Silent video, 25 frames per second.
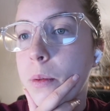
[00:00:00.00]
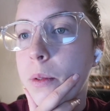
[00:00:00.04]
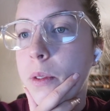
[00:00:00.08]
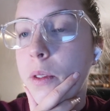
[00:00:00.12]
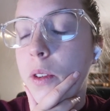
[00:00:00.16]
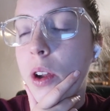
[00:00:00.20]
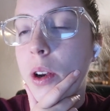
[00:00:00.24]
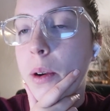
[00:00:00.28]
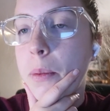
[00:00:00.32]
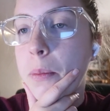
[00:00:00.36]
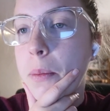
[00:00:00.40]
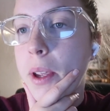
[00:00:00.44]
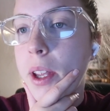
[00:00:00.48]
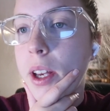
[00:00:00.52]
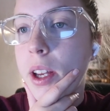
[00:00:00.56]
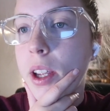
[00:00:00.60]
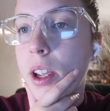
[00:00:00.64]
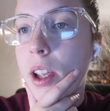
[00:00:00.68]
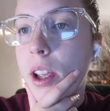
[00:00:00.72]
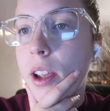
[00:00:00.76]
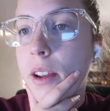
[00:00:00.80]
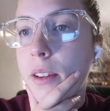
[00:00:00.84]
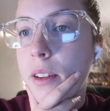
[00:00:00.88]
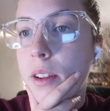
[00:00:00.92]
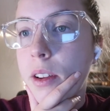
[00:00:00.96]
got a
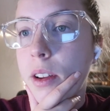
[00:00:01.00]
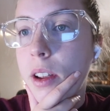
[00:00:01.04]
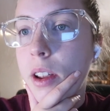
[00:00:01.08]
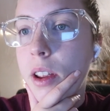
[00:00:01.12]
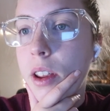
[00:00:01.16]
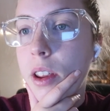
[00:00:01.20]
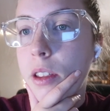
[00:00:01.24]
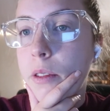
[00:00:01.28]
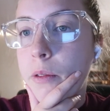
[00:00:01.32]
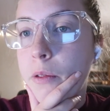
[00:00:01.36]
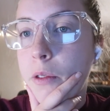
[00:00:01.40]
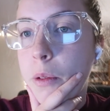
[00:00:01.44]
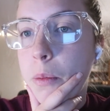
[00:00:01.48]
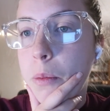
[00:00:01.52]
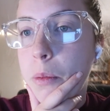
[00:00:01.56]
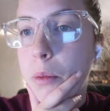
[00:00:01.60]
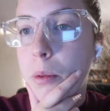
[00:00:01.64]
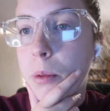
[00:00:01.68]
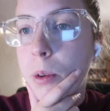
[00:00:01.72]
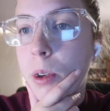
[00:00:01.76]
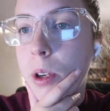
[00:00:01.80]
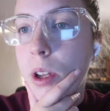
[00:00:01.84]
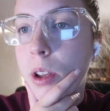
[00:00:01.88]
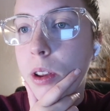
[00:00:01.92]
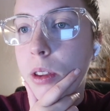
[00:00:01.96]
meeting from
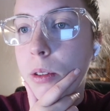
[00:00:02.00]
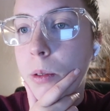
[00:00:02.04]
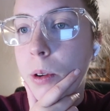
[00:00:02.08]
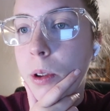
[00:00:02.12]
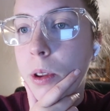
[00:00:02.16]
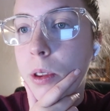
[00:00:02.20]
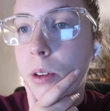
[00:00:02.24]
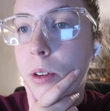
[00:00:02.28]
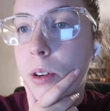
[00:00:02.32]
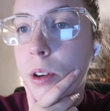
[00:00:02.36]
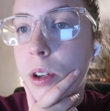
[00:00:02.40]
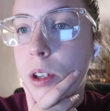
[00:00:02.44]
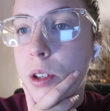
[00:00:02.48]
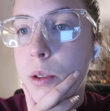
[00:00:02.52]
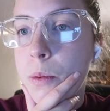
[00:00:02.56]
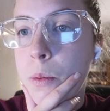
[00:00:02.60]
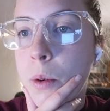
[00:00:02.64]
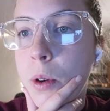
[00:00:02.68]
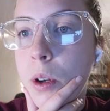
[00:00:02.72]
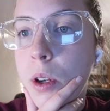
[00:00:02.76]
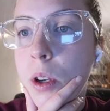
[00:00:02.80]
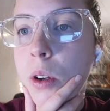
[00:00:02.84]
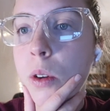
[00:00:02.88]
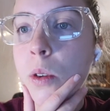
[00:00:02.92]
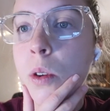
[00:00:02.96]
3 to 3:30
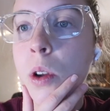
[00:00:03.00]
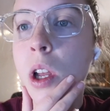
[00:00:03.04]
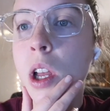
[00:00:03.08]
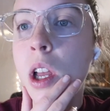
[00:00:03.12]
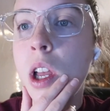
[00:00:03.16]
tomorrow